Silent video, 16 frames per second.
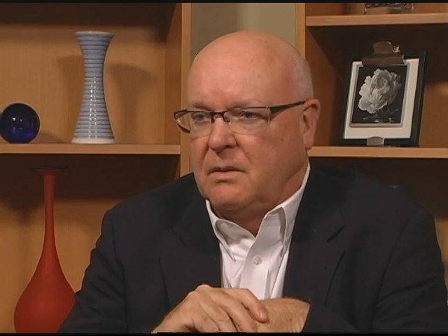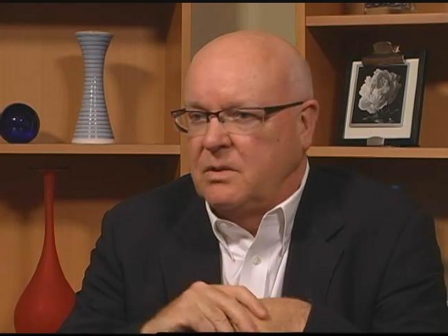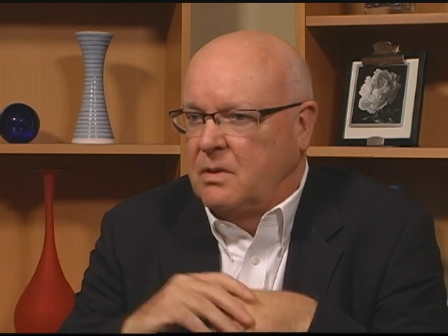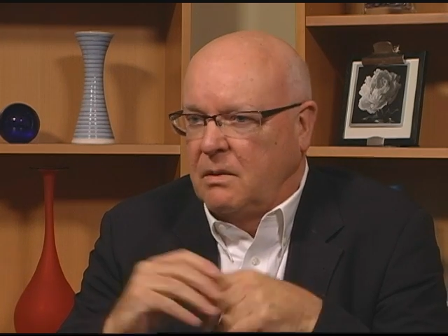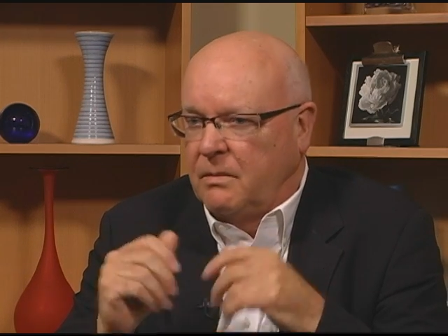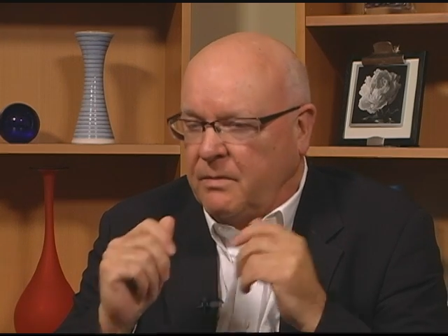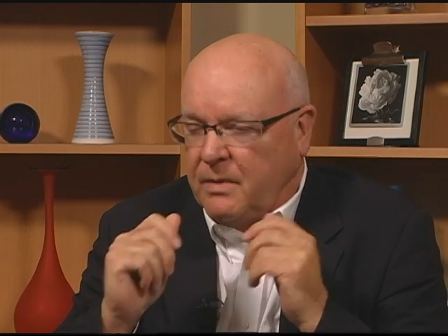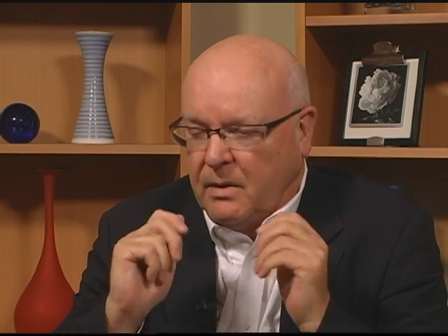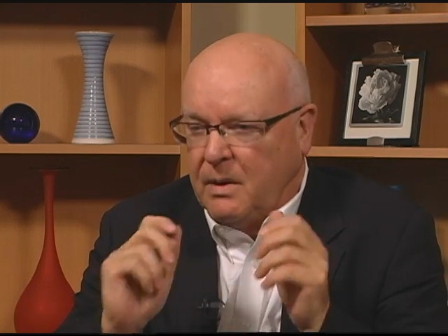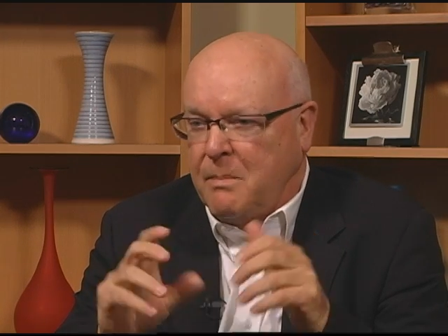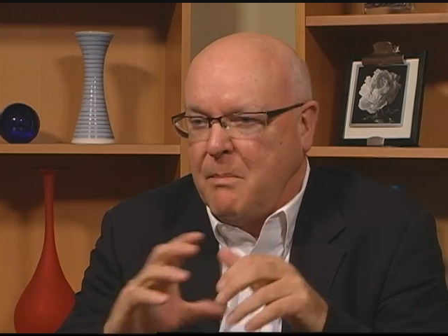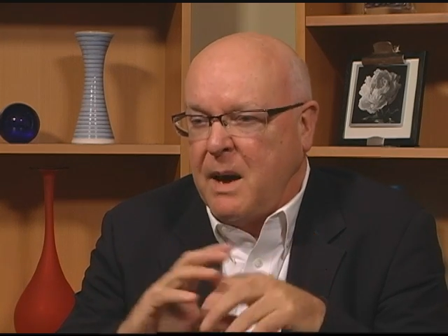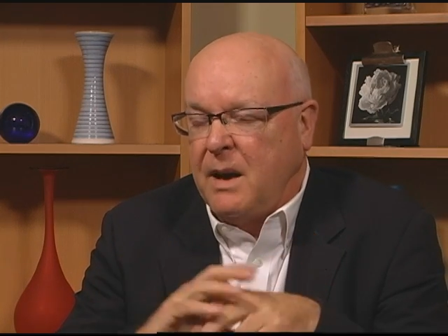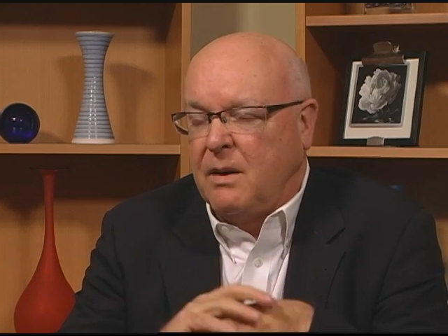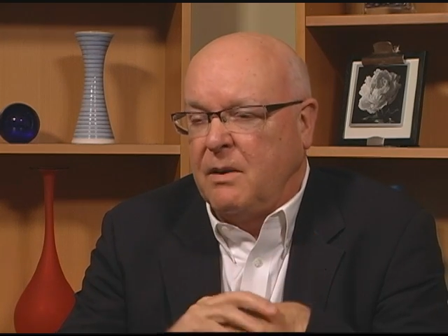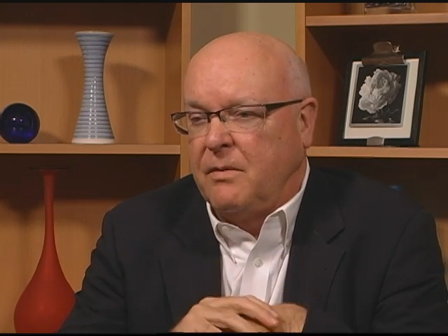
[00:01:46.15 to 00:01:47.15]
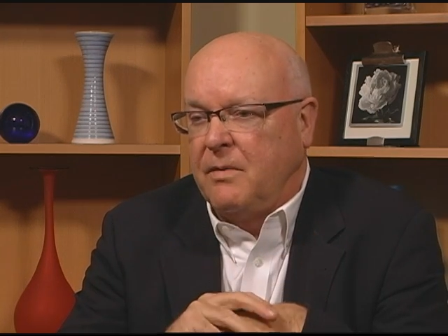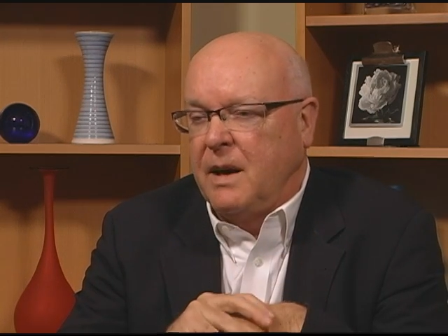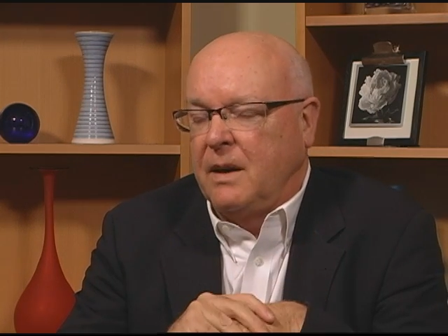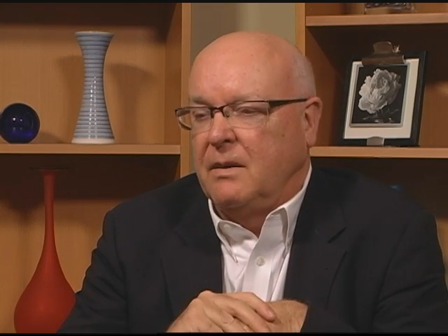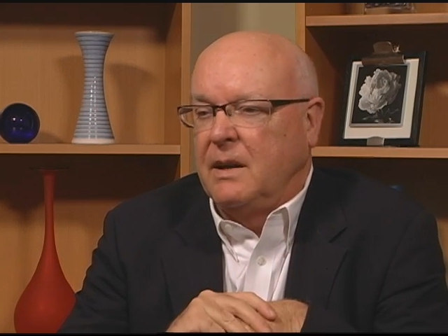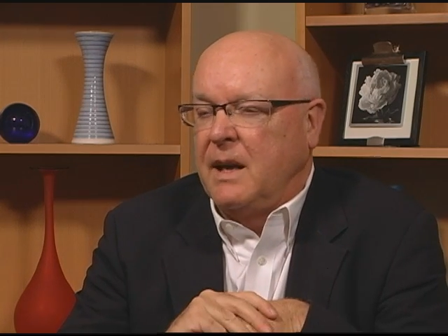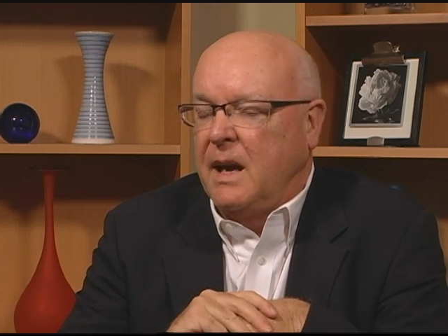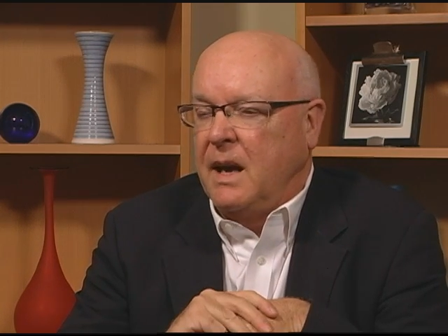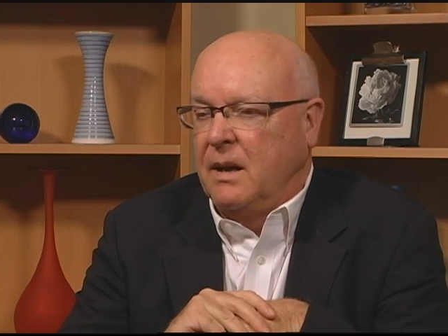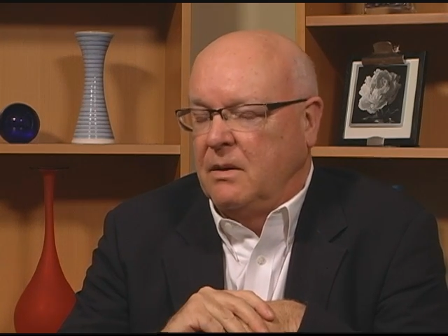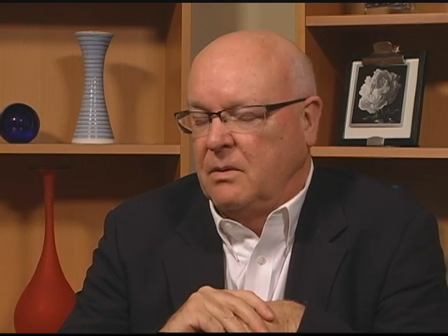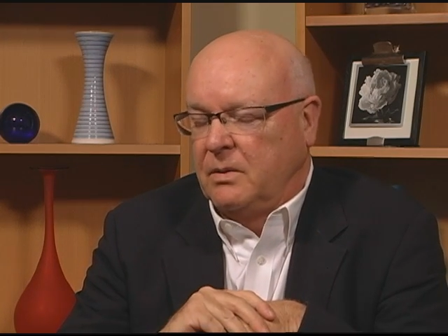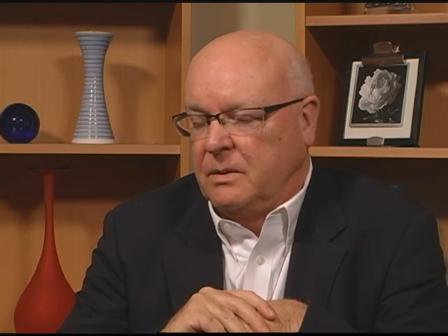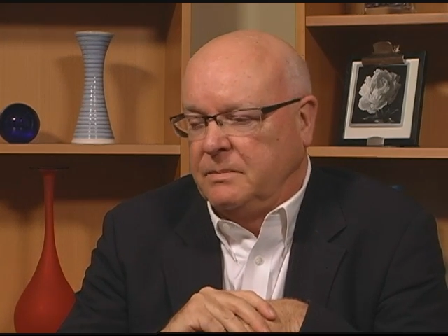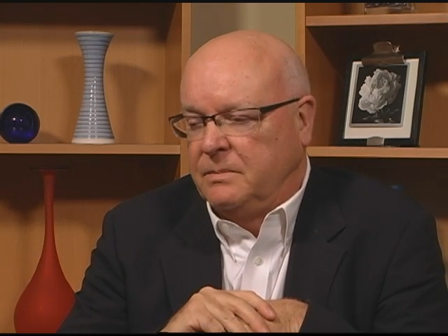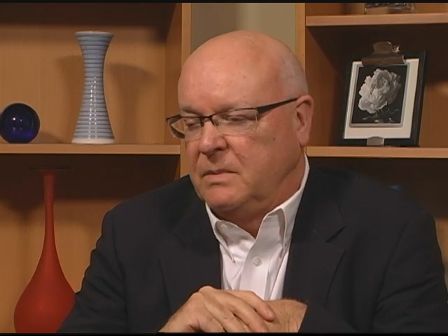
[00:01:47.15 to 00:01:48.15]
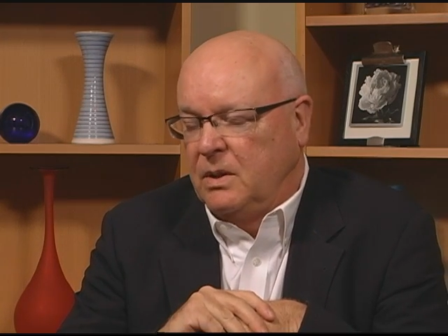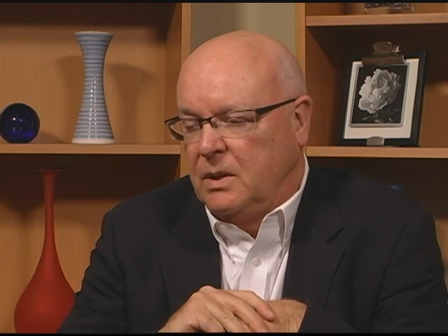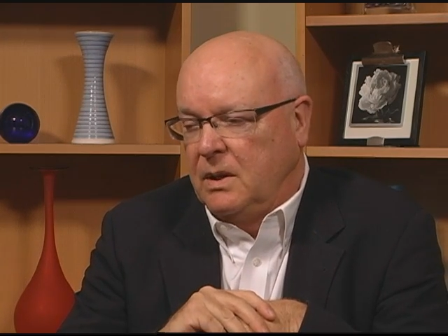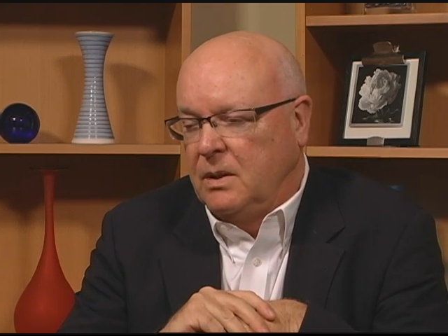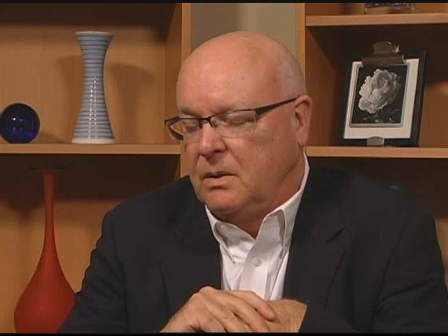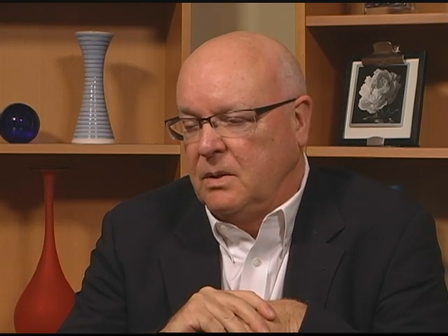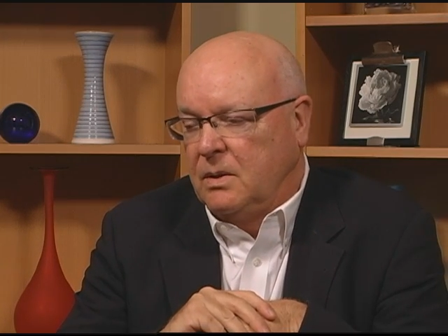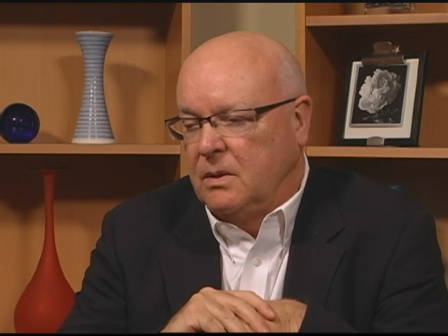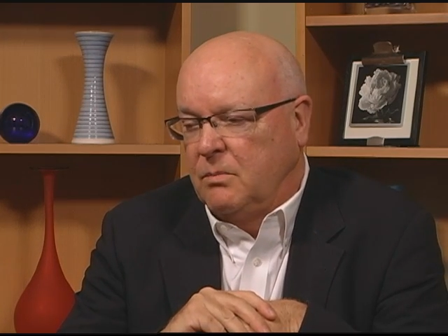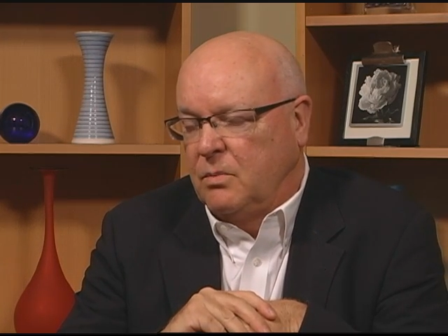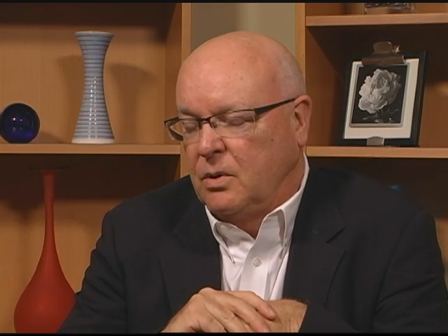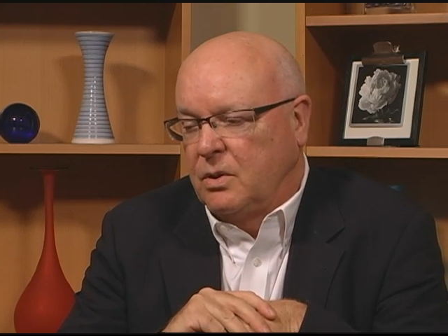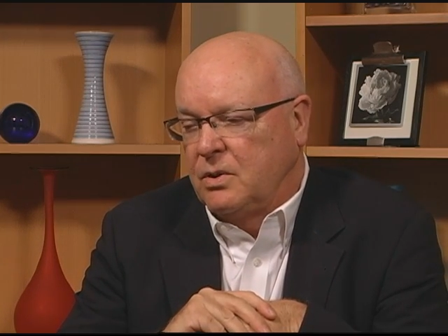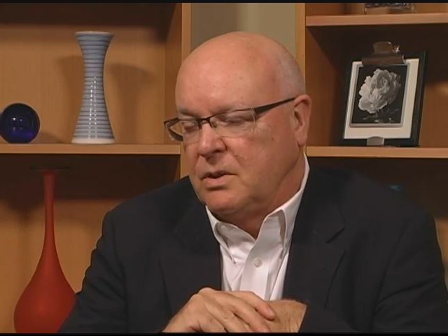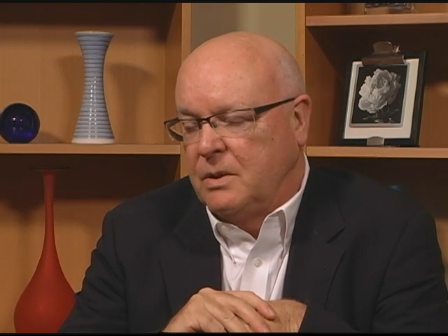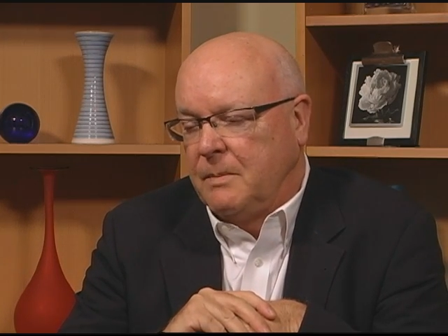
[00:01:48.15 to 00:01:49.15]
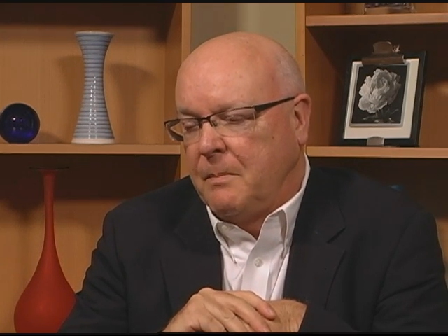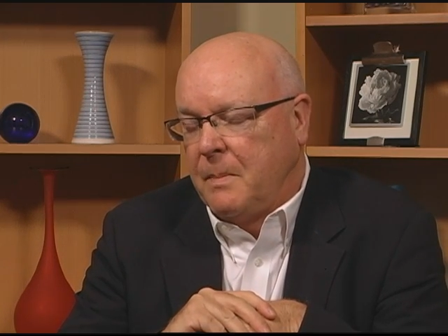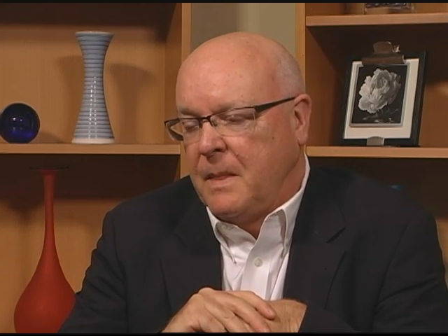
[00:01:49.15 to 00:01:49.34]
It's all very matter-of-factly handled in the books.